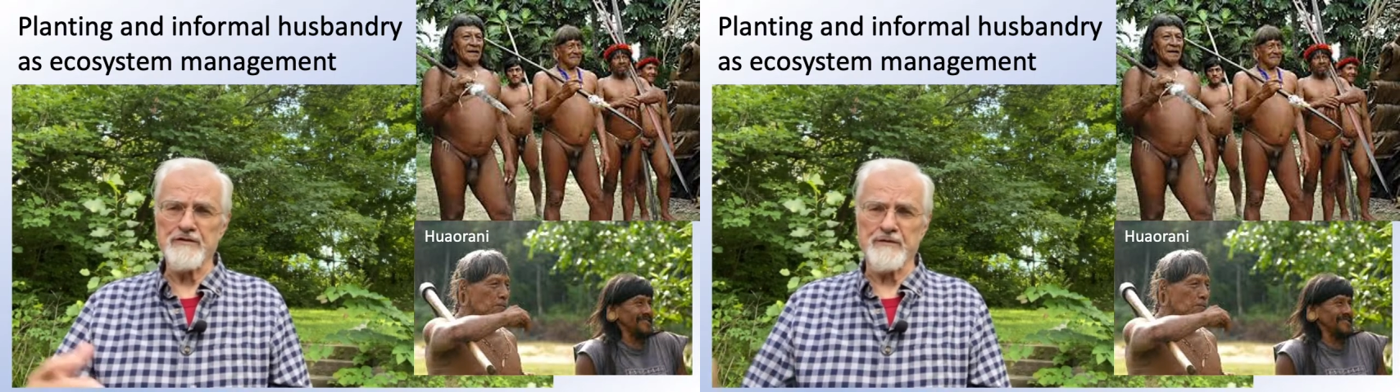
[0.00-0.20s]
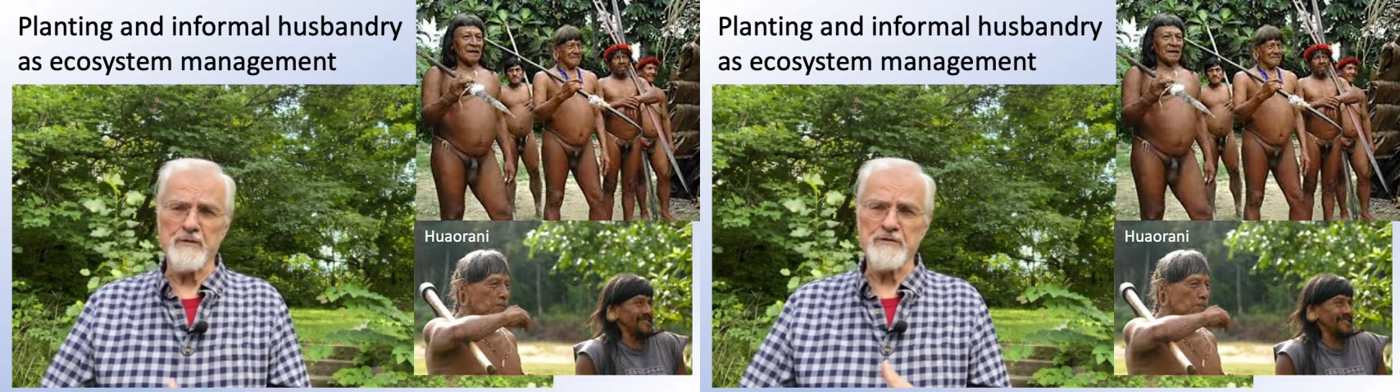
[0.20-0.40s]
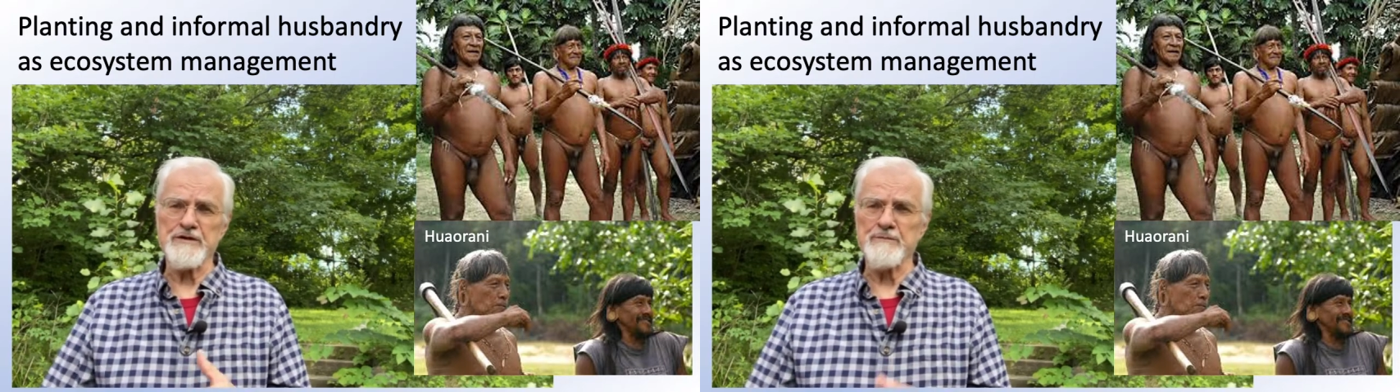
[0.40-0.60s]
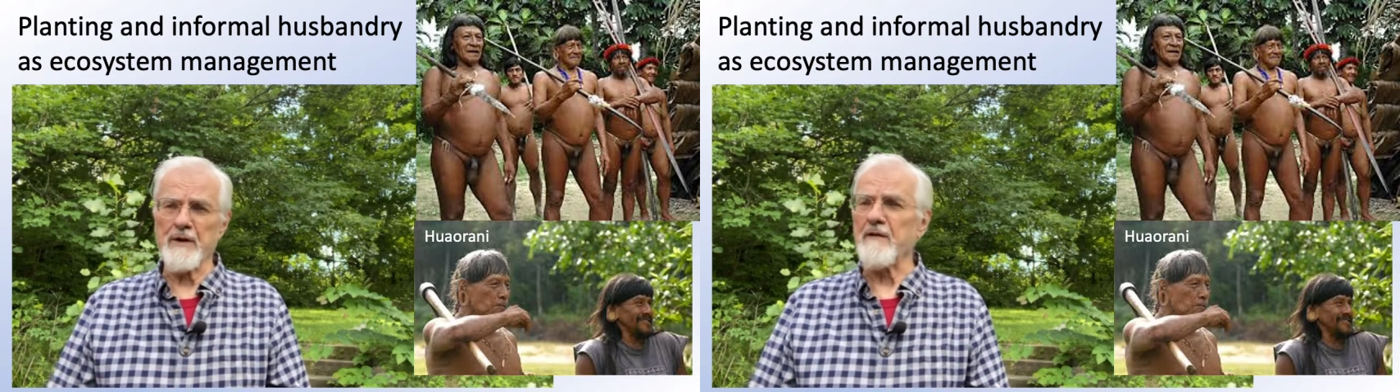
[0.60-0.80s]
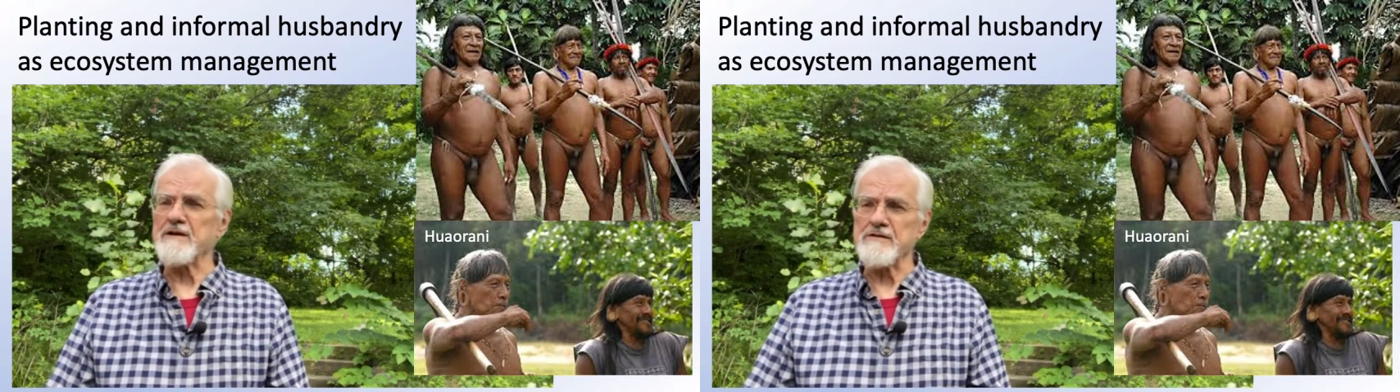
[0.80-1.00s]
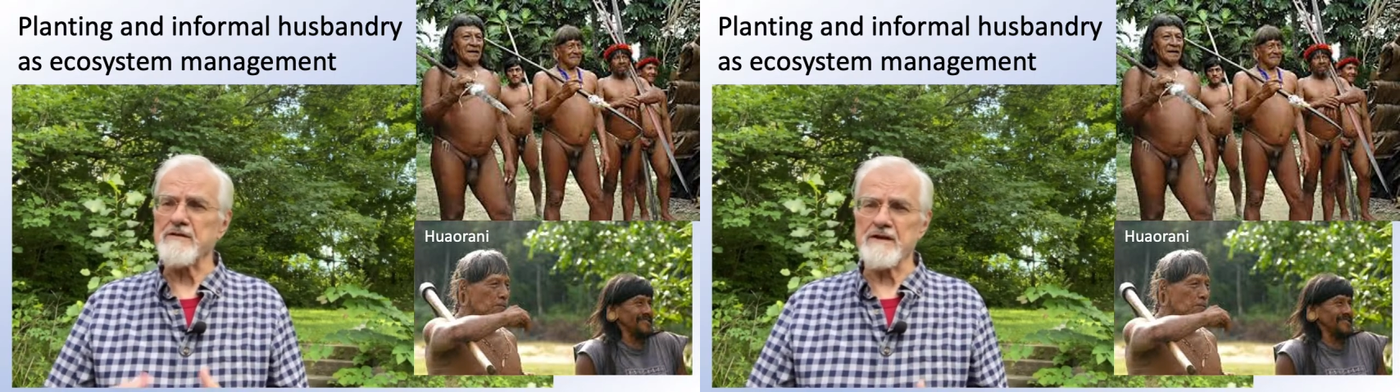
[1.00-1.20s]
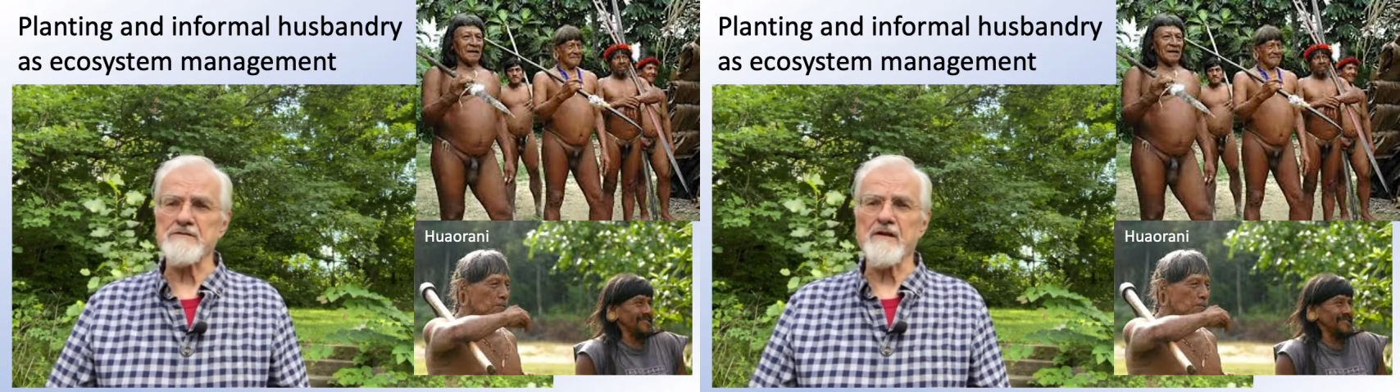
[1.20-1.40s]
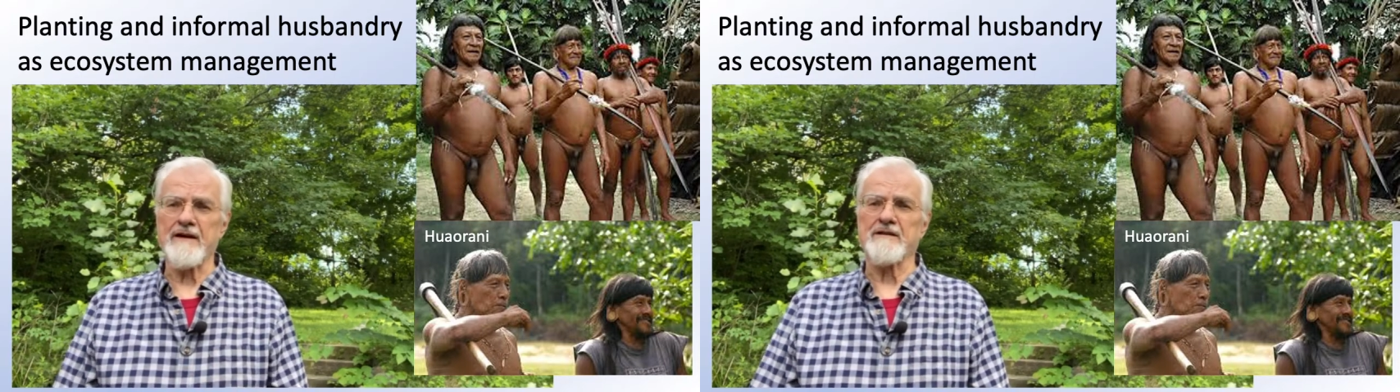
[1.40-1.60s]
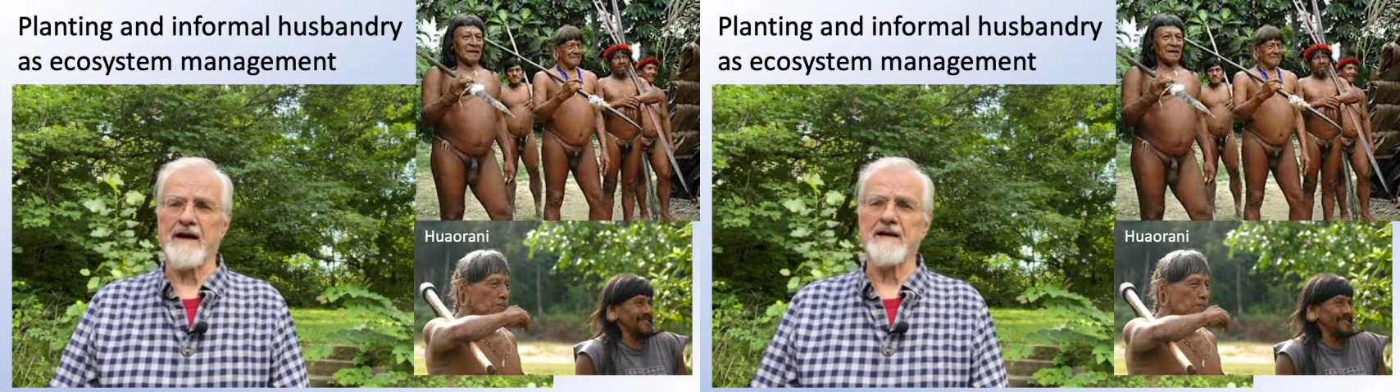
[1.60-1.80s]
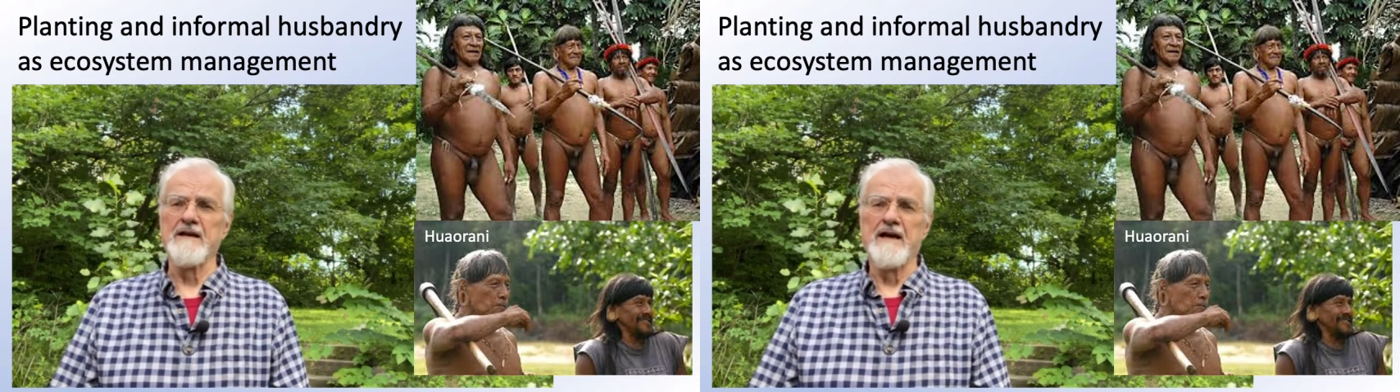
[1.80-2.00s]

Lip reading: fruits, and berries, and things like that,